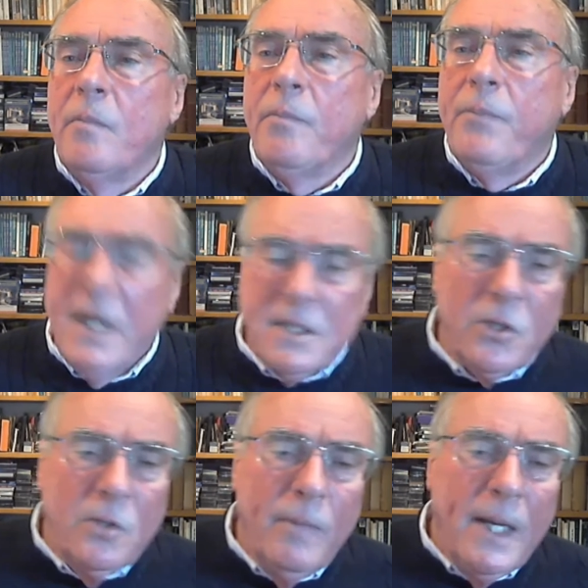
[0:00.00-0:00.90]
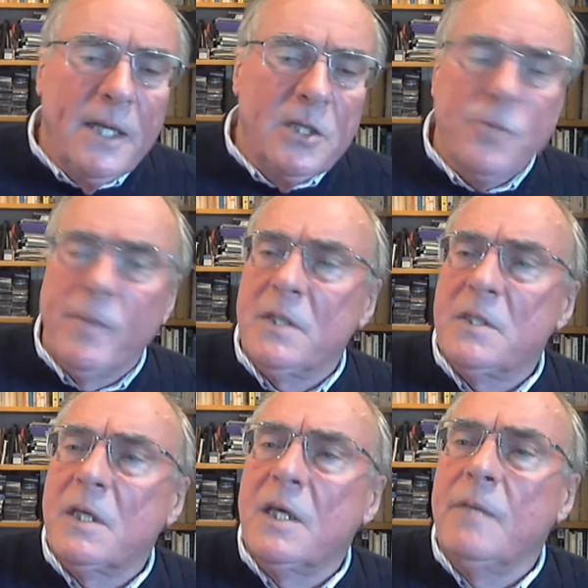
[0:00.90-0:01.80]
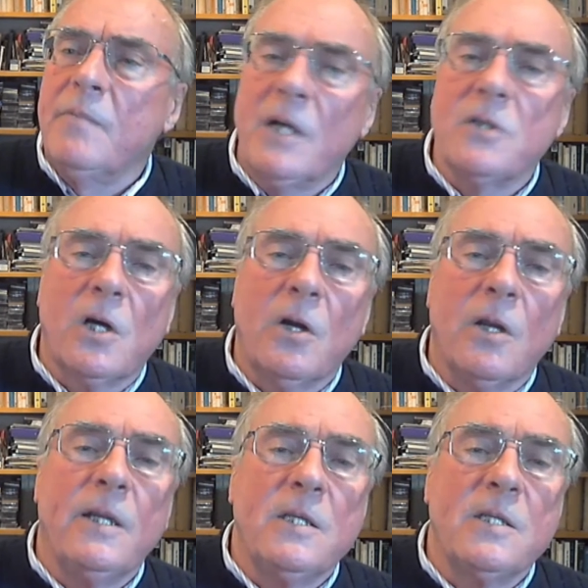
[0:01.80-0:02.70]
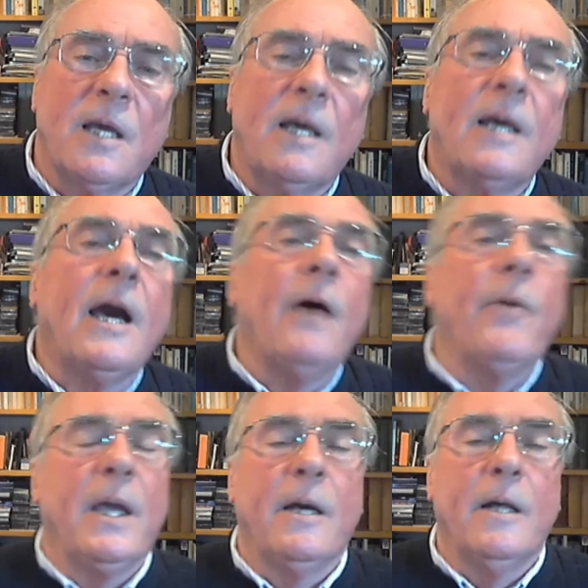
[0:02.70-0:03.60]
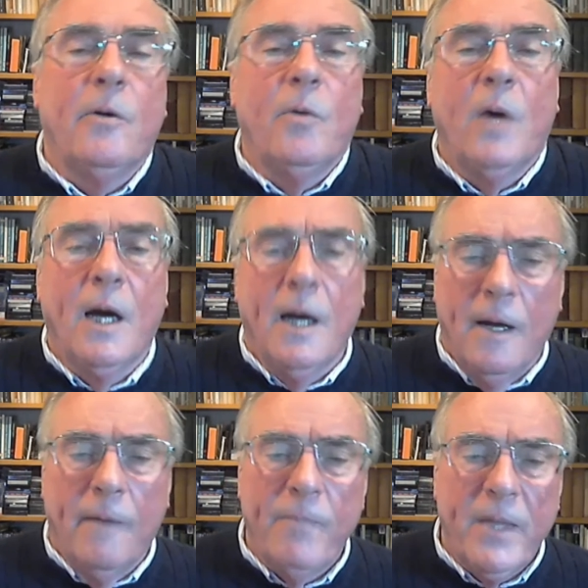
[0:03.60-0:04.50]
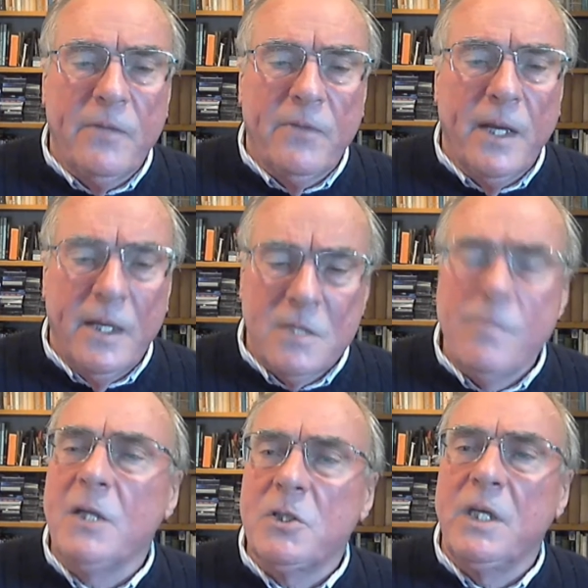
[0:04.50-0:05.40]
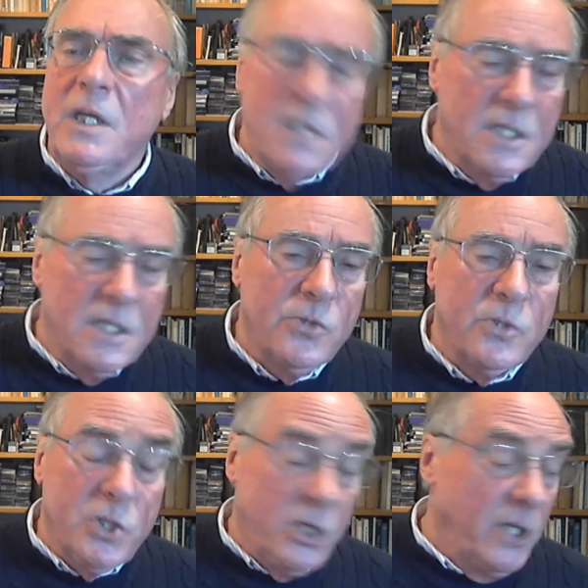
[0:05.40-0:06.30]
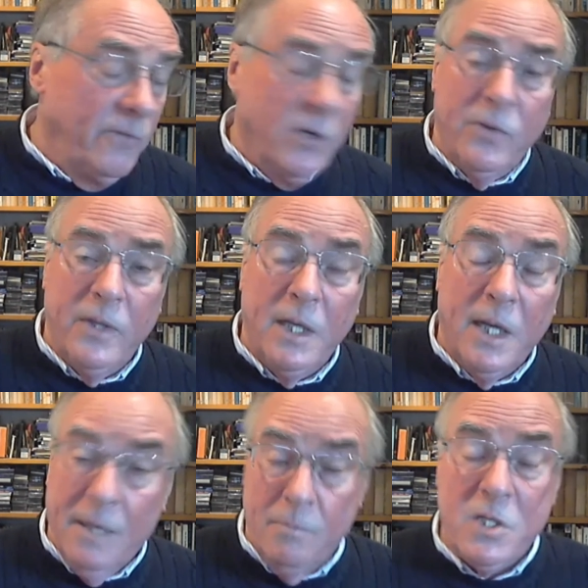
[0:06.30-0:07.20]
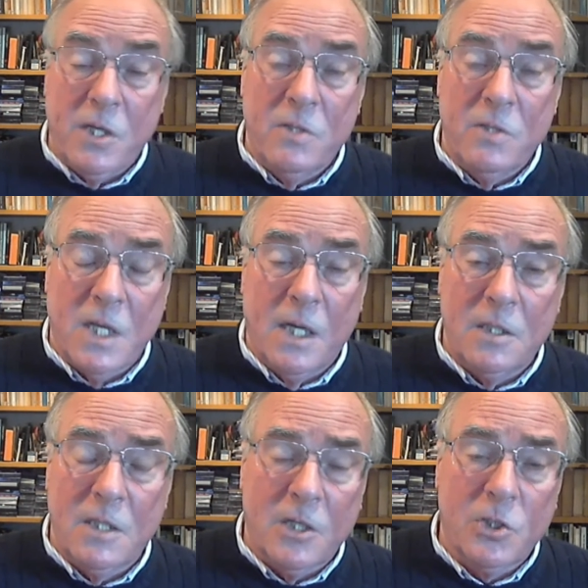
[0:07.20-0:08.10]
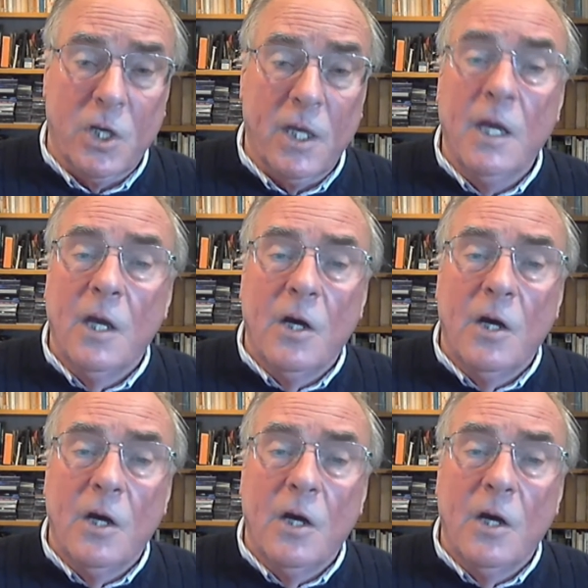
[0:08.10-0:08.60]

practical management to keep those colonies going. Uh, it, it's much easier to achieve on the limestone sites, actually,